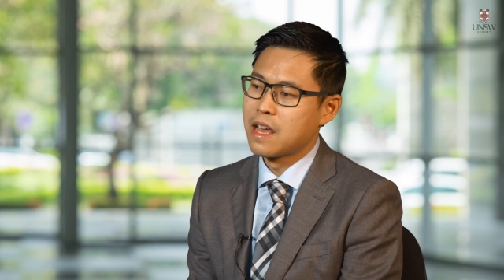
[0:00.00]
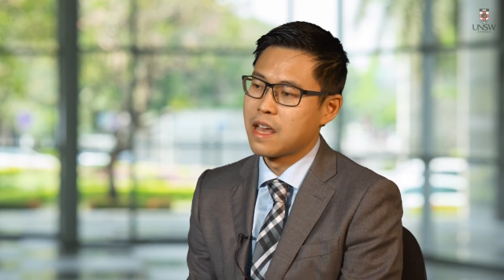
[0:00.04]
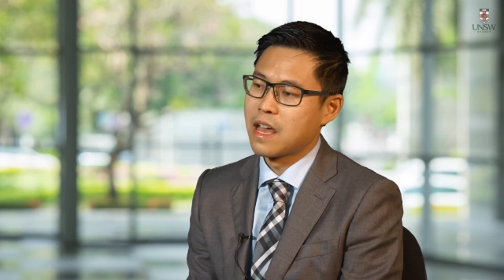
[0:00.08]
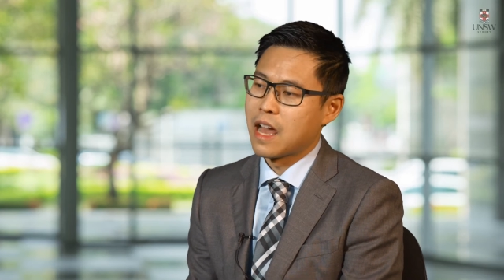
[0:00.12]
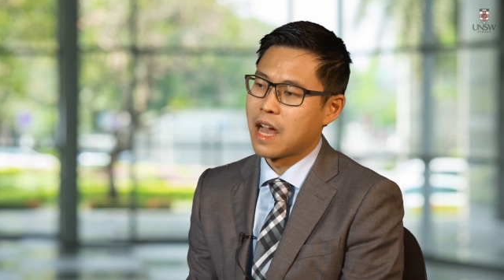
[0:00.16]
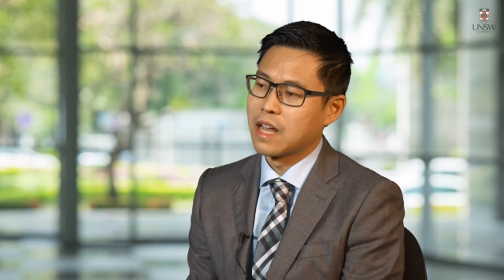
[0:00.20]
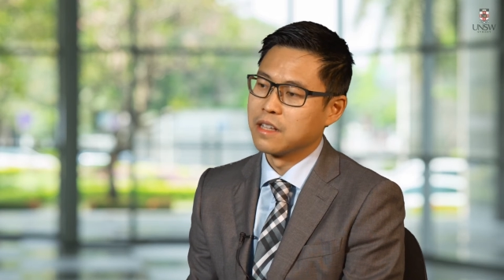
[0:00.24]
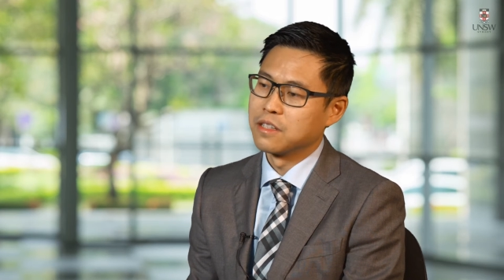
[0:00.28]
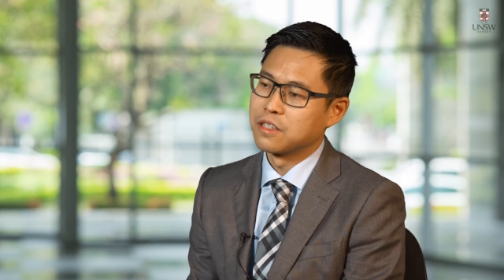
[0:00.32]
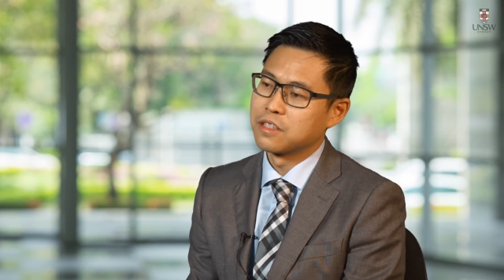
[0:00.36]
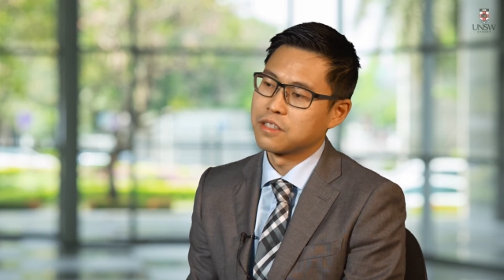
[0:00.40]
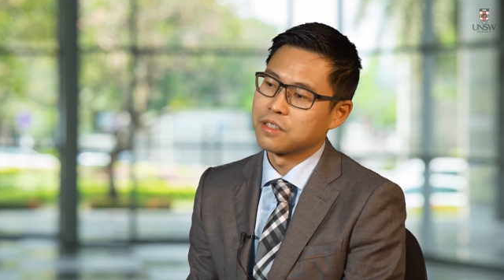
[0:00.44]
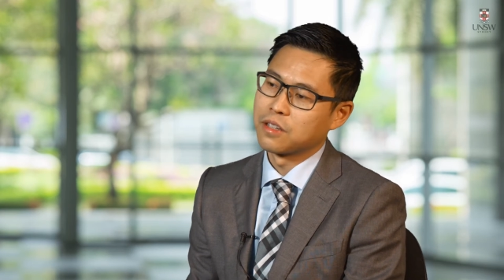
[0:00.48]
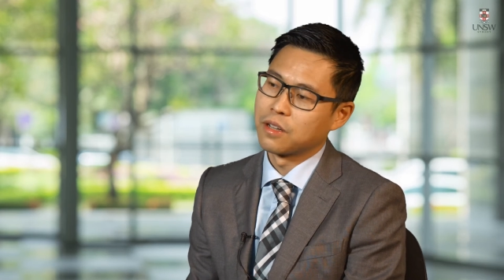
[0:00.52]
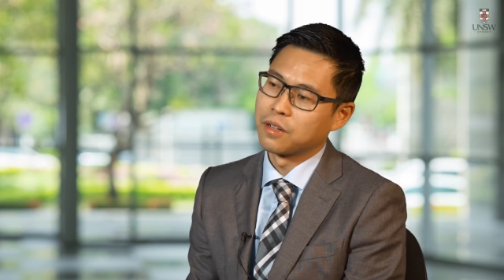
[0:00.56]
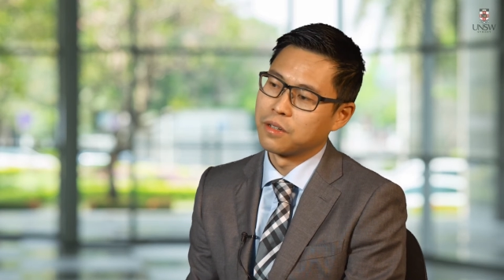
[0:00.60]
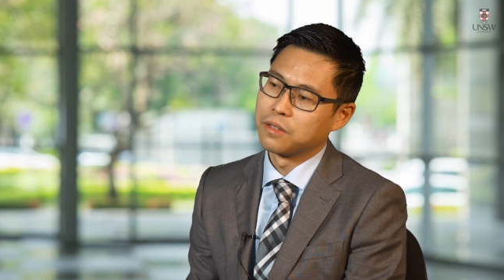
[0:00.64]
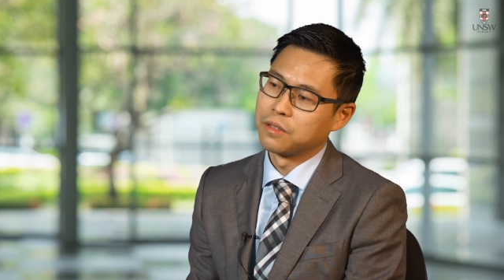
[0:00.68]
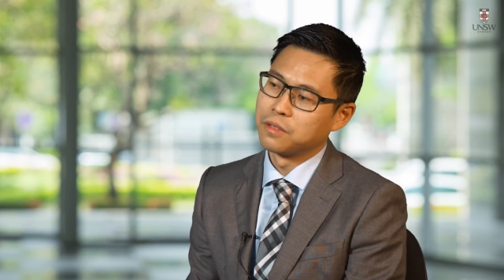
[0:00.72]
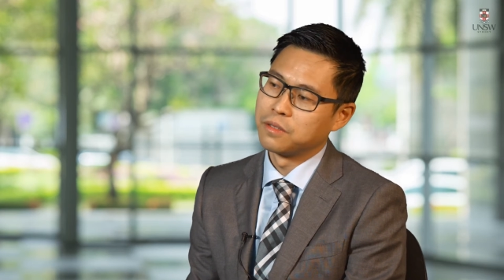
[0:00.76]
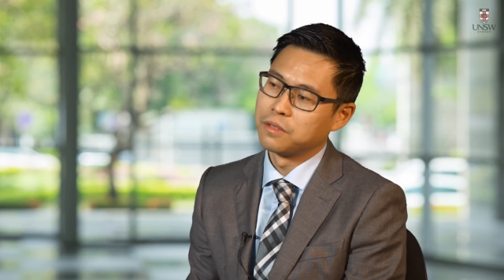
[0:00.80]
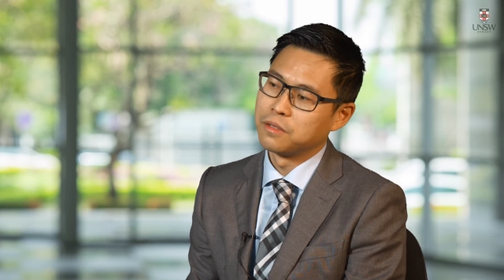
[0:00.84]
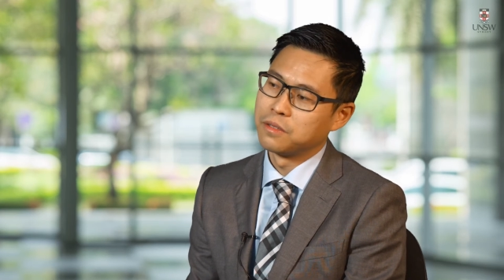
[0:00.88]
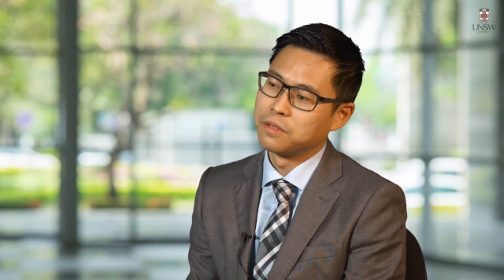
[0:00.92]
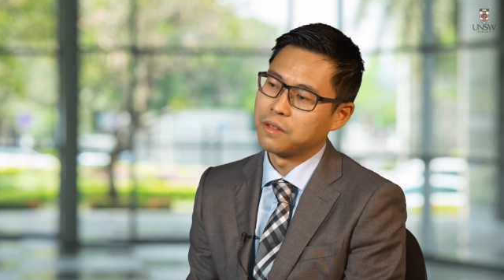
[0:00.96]
And
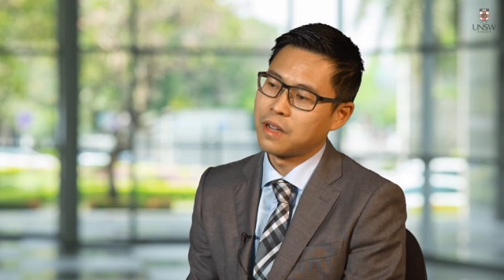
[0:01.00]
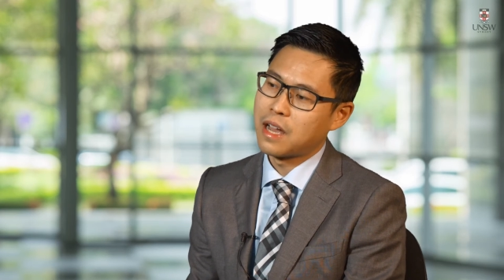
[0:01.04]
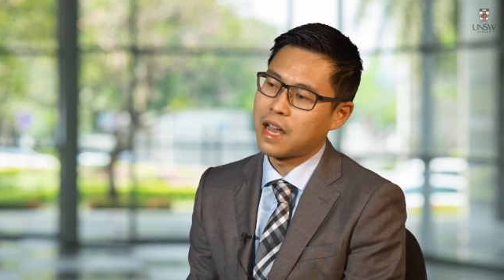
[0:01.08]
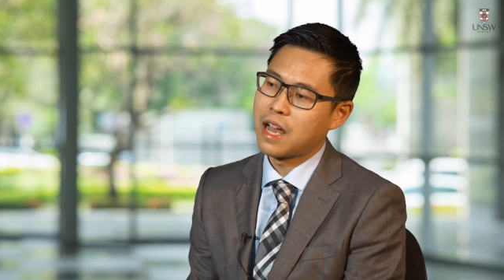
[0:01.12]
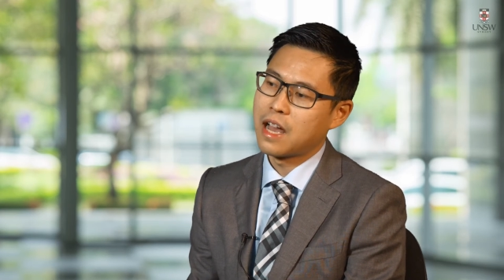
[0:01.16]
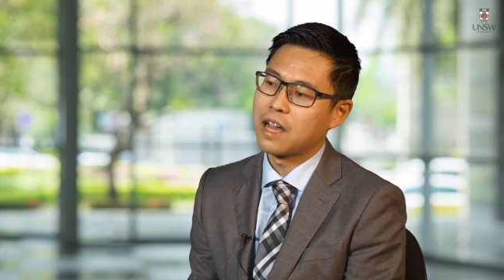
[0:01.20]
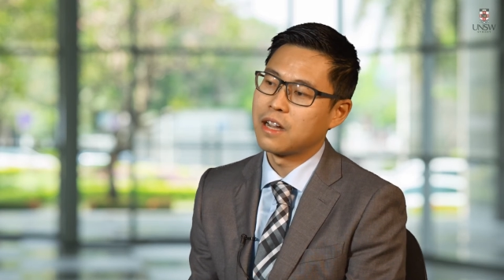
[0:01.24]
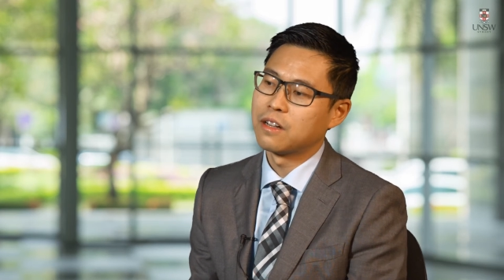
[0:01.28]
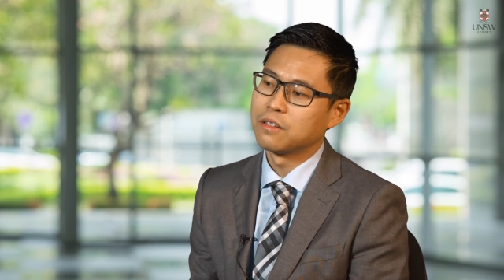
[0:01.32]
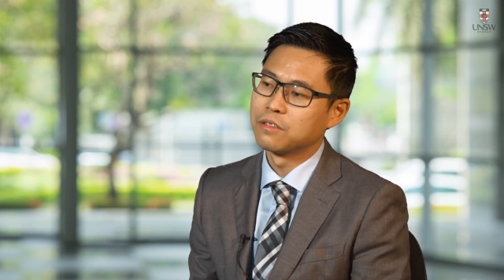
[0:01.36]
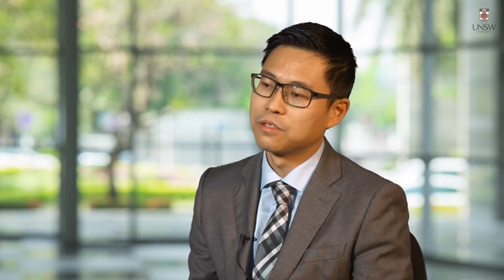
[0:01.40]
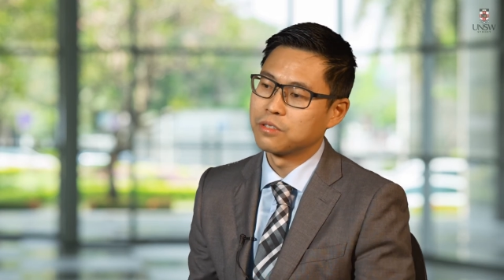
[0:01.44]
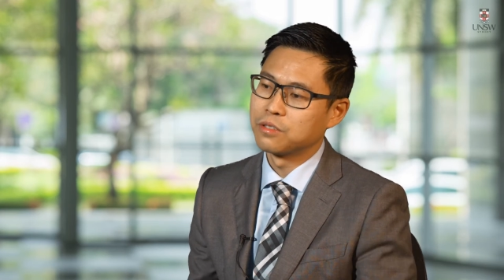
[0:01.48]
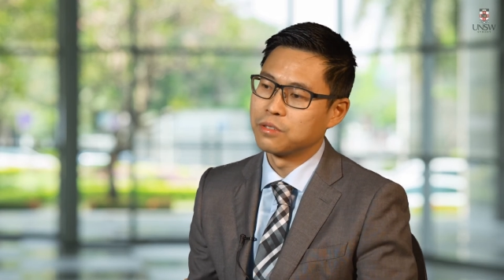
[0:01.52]
so how